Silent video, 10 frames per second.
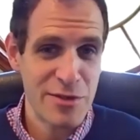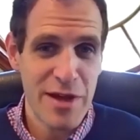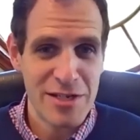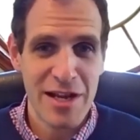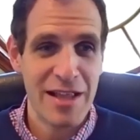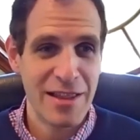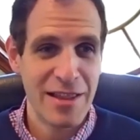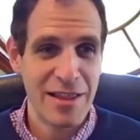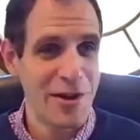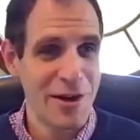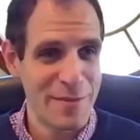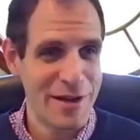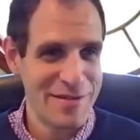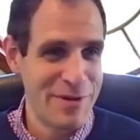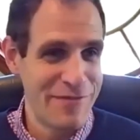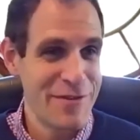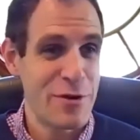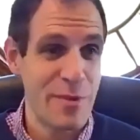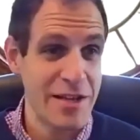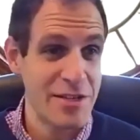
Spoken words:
We actually got longer, but fewer breaks.